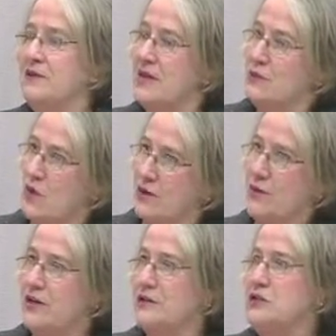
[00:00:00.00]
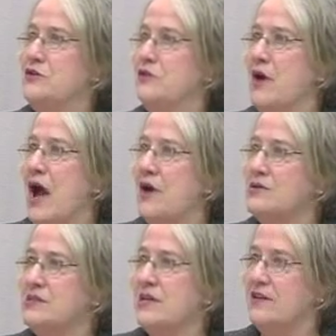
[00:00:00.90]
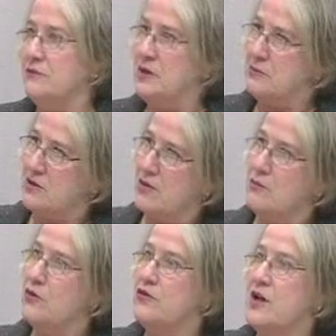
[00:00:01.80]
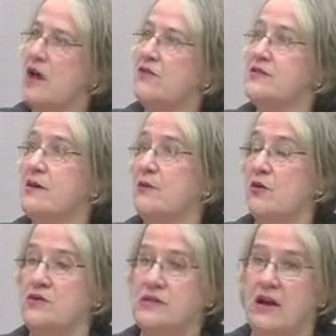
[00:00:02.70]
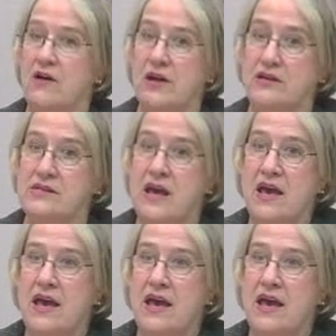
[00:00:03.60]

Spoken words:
And then what are we going to do for housing if people are moved out of some of those areas?